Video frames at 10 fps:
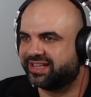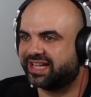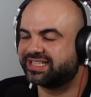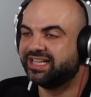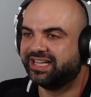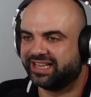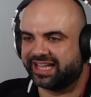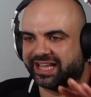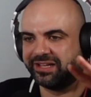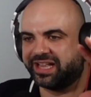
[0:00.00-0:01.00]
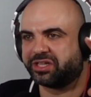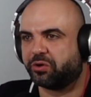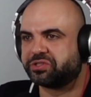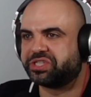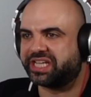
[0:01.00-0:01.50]
That's that
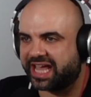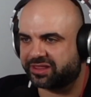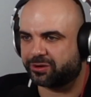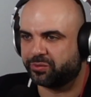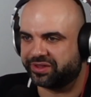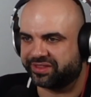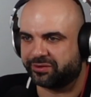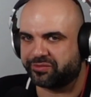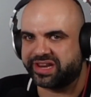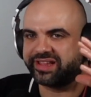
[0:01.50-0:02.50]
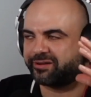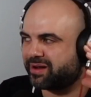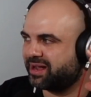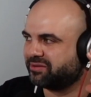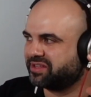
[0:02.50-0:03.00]
goes together with reading the crowd.